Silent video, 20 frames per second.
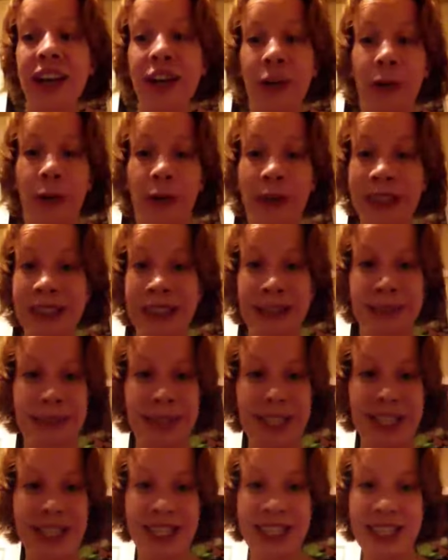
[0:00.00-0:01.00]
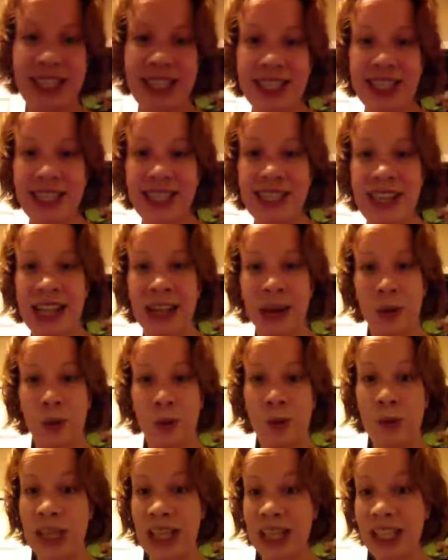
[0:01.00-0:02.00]
Christmas,
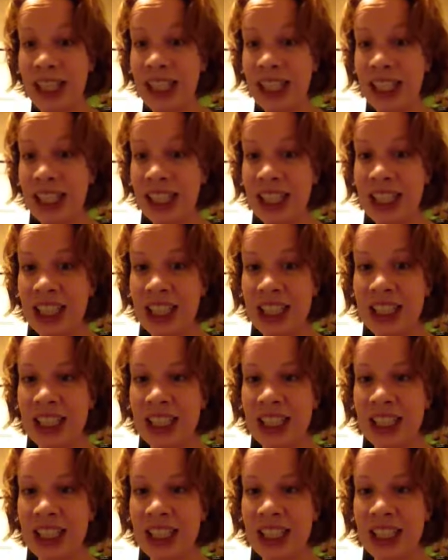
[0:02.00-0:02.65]
Halloween.